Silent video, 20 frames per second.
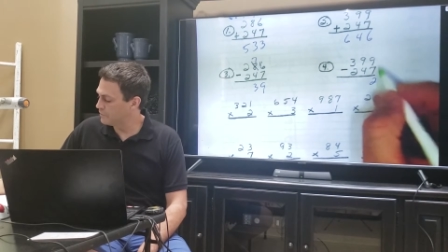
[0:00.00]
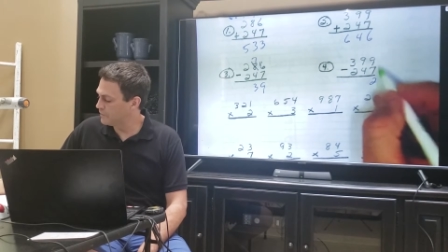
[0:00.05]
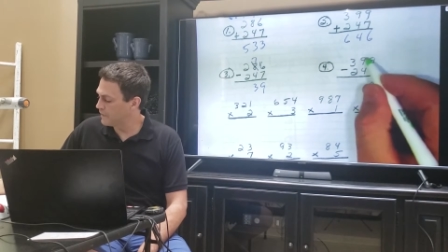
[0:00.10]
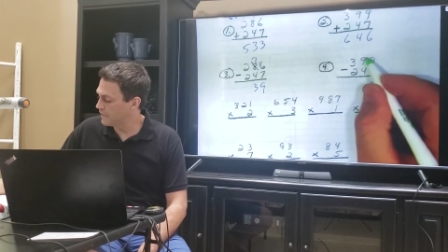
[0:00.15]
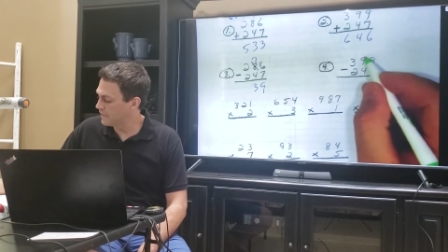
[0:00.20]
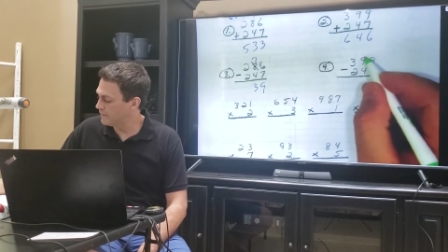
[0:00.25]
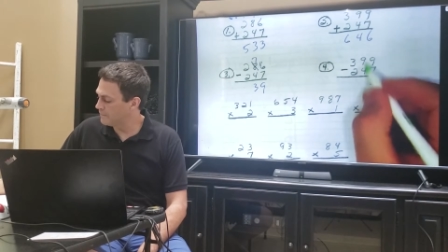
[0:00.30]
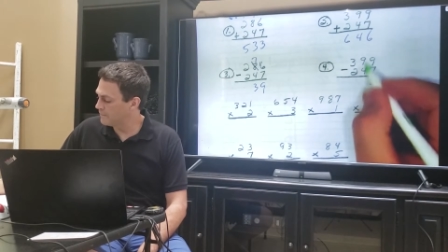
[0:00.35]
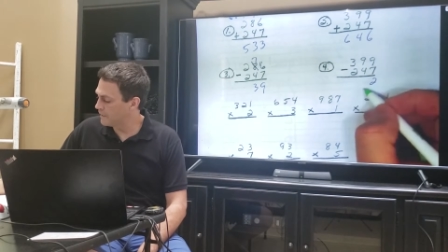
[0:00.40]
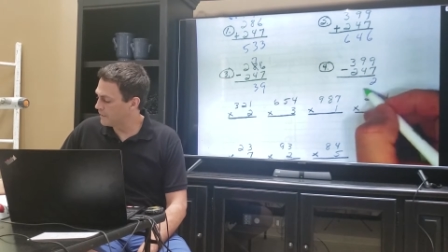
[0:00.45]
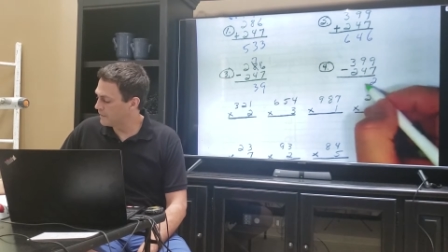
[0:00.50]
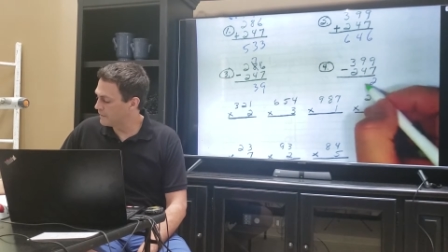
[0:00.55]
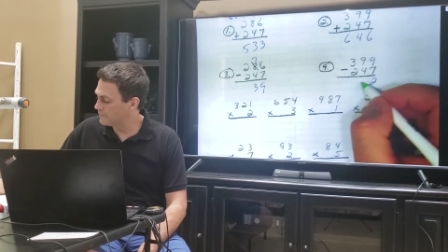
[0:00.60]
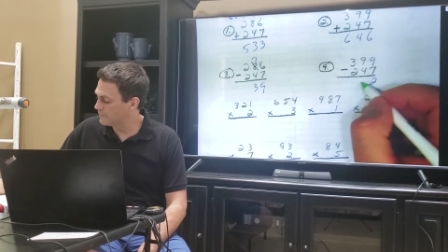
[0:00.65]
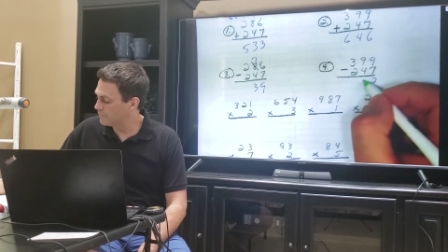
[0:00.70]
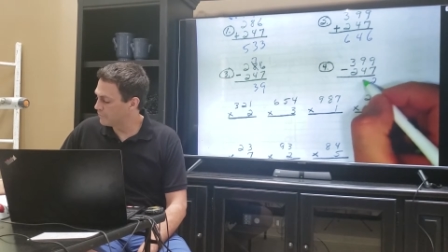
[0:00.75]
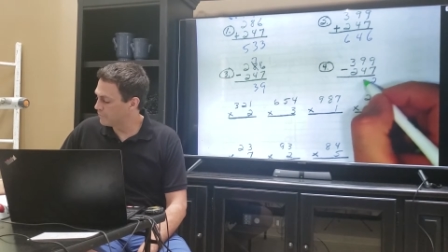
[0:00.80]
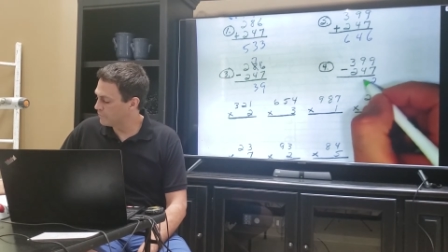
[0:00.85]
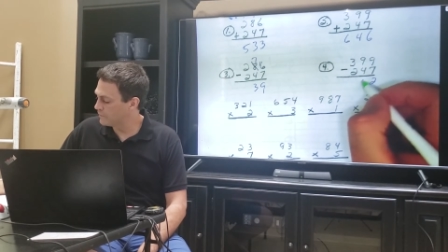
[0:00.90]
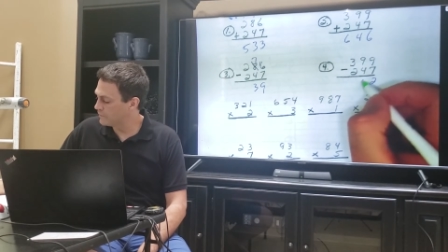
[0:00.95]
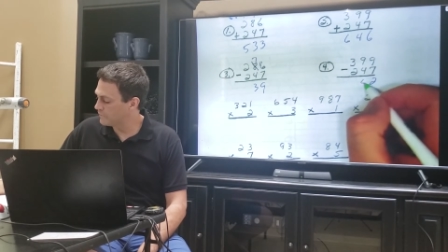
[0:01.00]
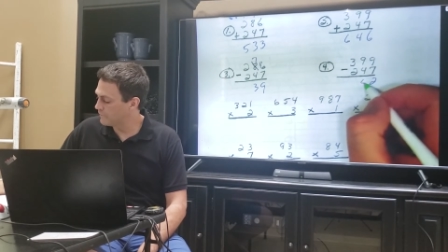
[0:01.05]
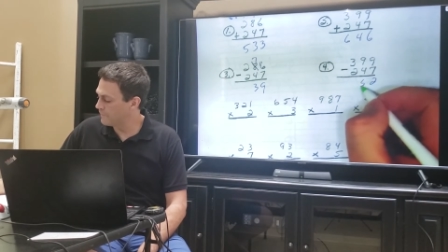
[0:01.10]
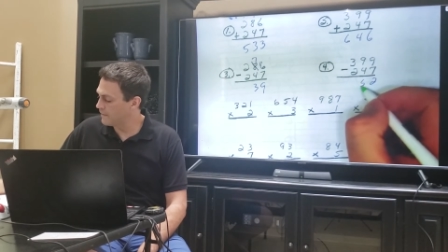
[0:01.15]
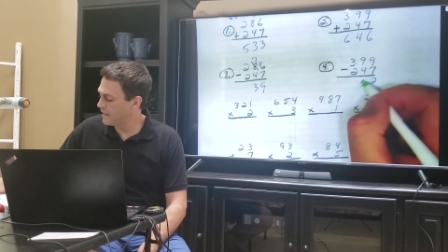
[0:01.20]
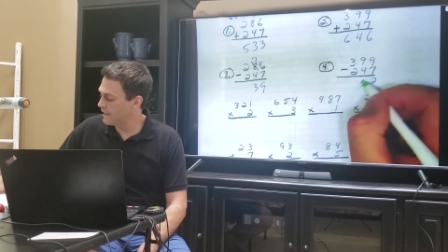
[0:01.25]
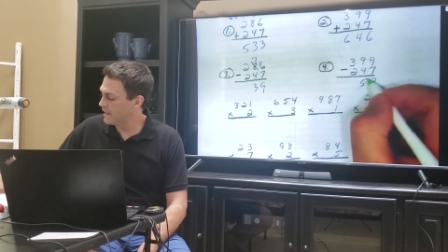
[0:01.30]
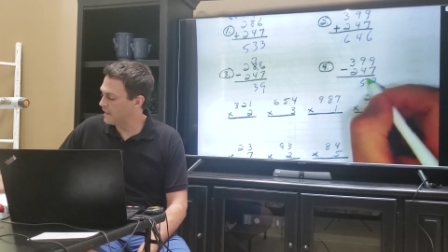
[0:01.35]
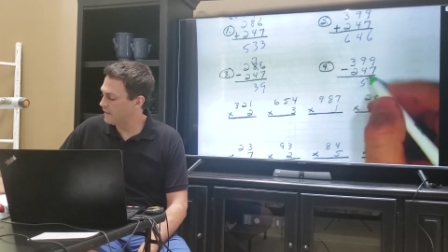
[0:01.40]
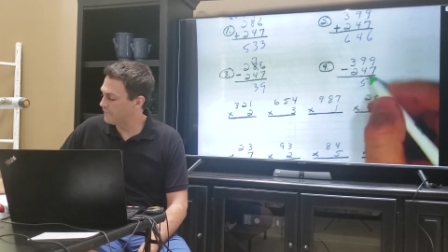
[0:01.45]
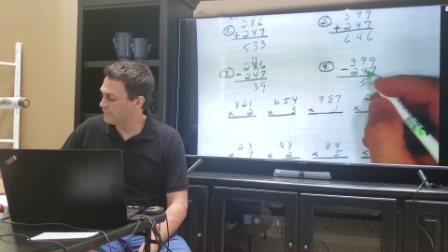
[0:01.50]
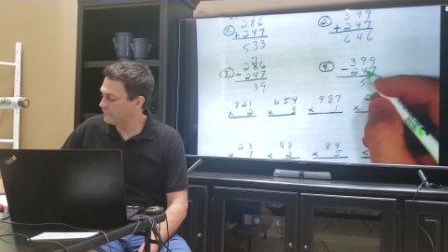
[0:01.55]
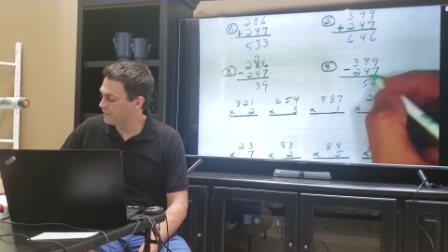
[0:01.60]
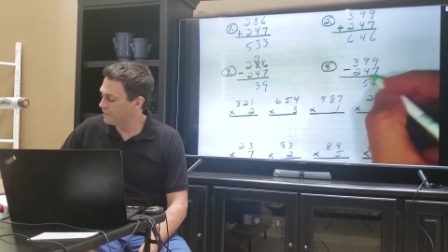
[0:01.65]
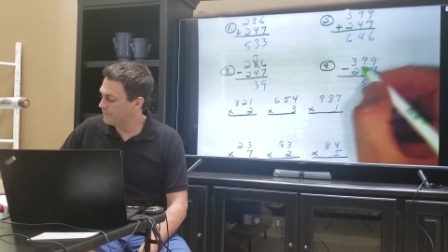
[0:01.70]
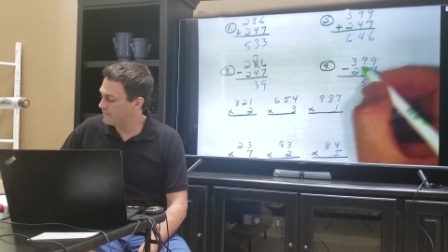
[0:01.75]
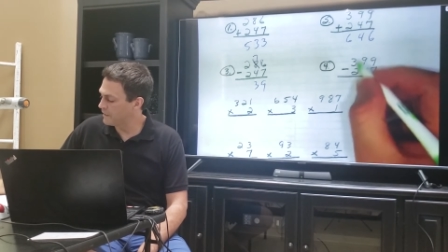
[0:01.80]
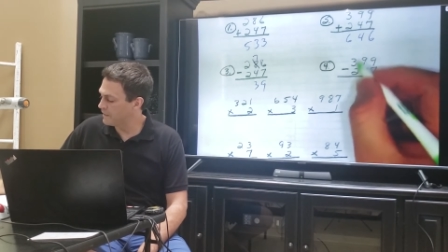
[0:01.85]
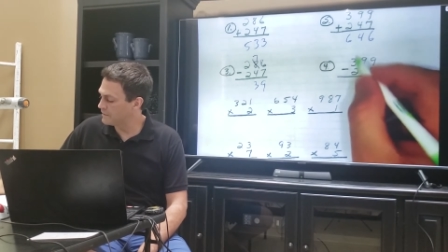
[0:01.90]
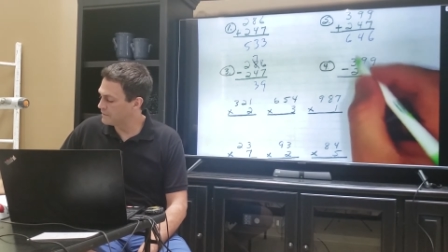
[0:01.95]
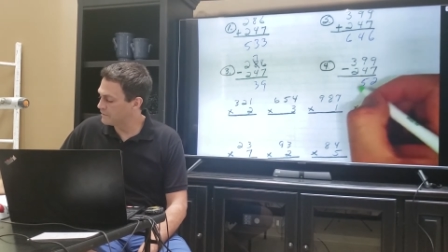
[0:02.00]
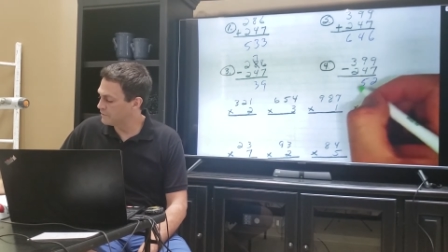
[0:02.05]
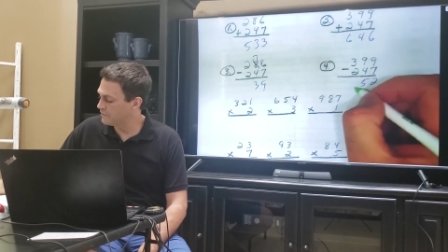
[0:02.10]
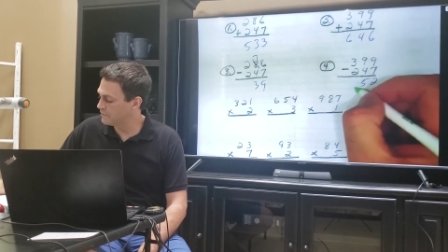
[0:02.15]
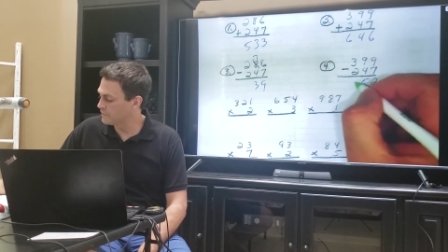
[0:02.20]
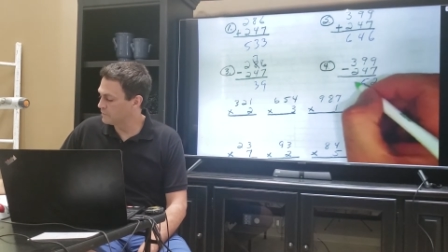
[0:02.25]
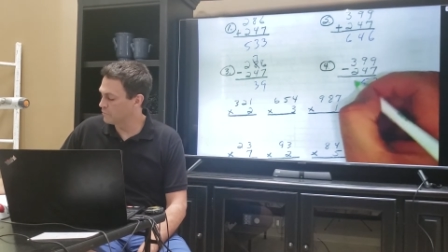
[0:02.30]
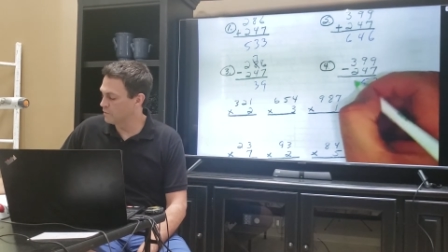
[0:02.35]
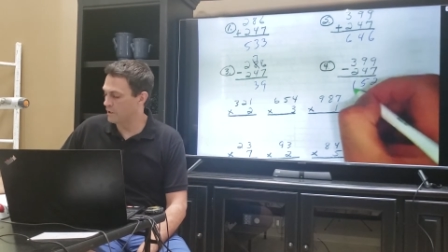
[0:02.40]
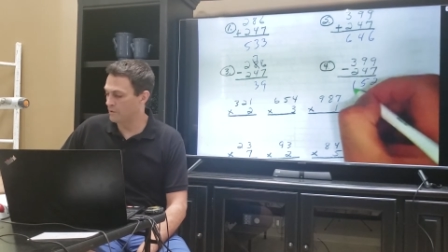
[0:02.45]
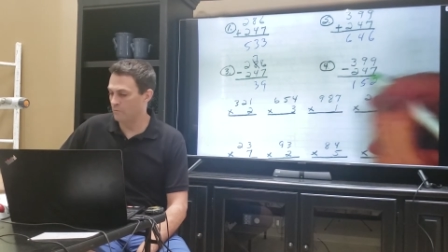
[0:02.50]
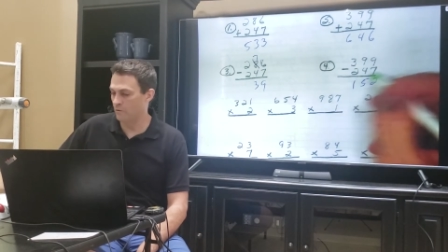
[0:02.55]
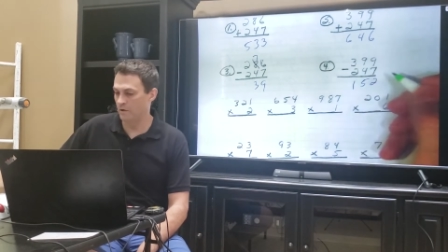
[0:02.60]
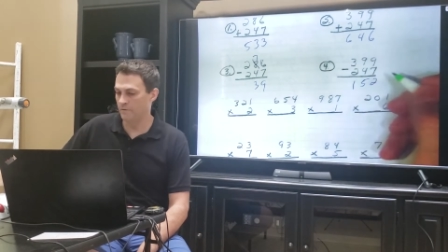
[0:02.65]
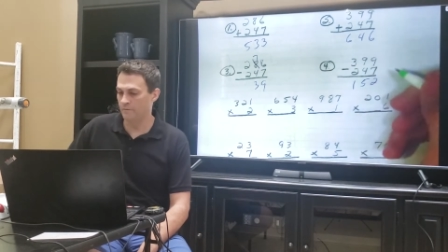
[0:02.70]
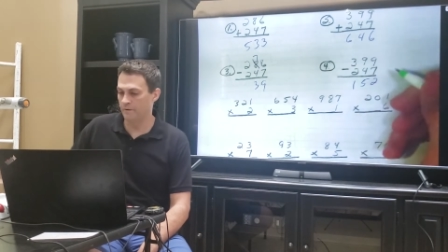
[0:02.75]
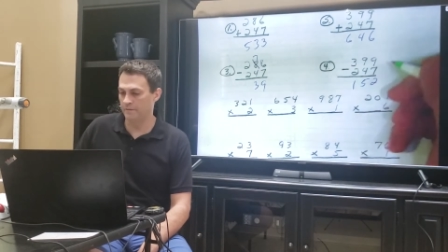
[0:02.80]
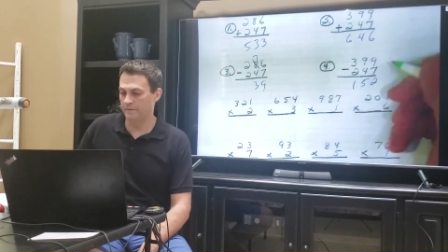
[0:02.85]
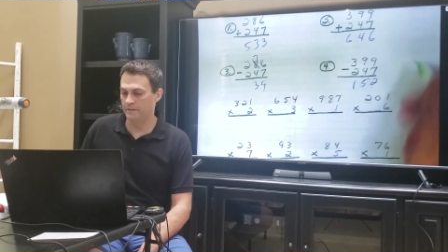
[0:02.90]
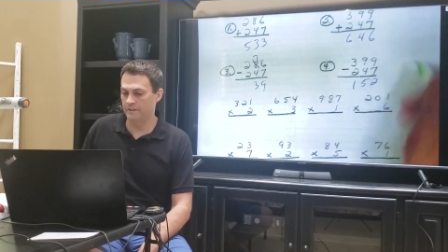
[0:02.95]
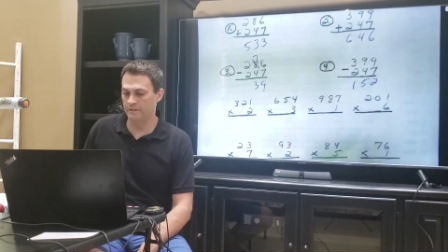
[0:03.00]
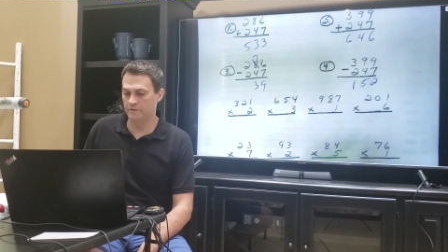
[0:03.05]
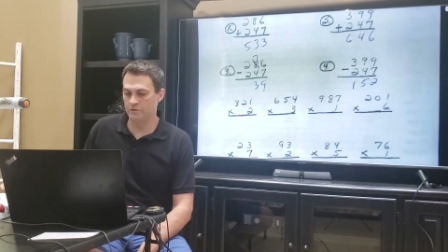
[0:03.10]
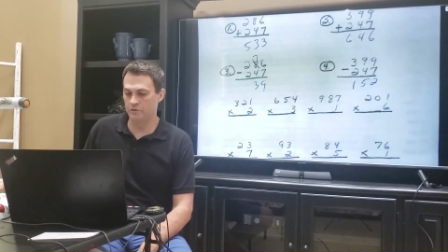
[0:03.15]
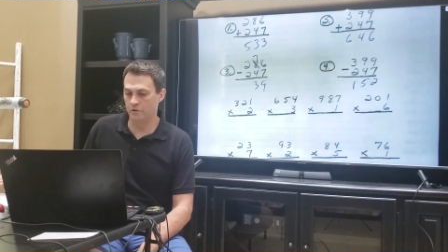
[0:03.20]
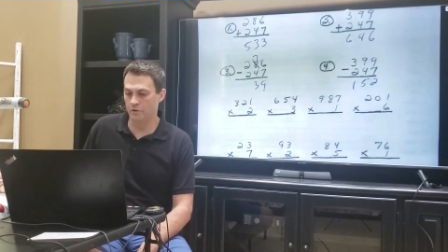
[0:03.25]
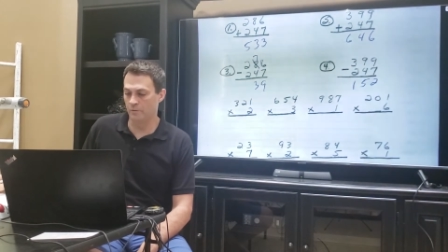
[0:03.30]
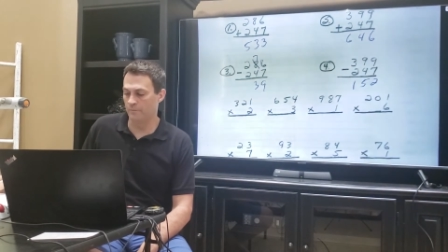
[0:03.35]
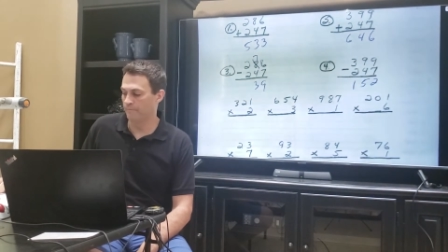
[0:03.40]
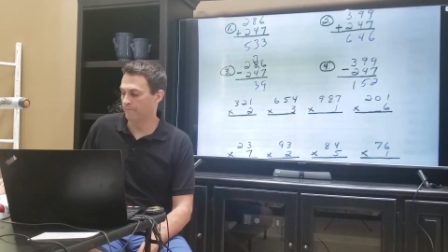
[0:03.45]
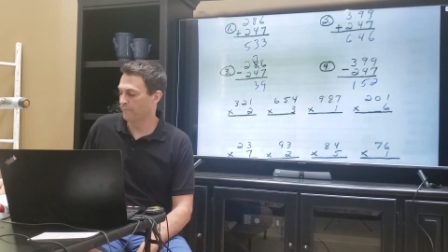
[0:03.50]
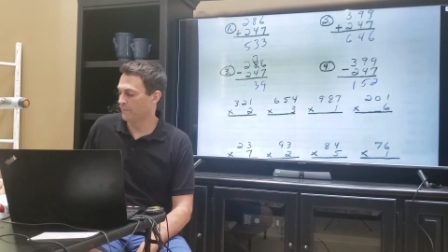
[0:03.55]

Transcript: 9 minus 4 is 5, 3 minus 2 is 1, 152.